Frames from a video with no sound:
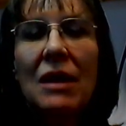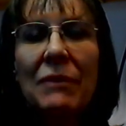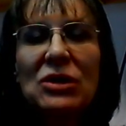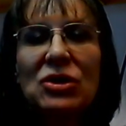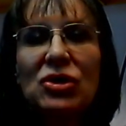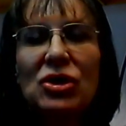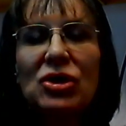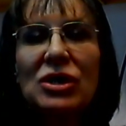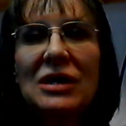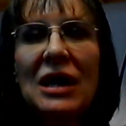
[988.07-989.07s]
A patient should
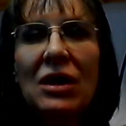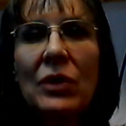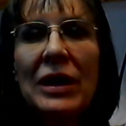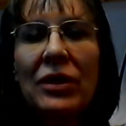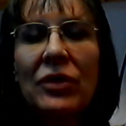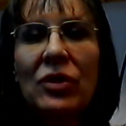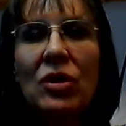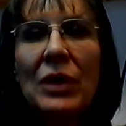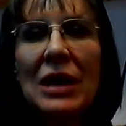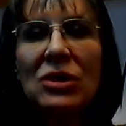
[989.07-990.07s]
just not go out on
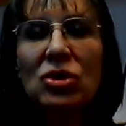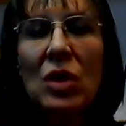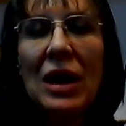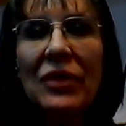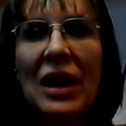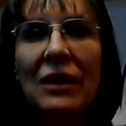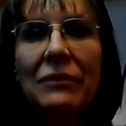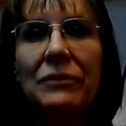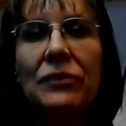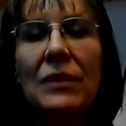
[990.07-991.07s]
their own and try
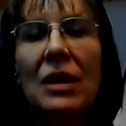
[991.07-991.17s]
that.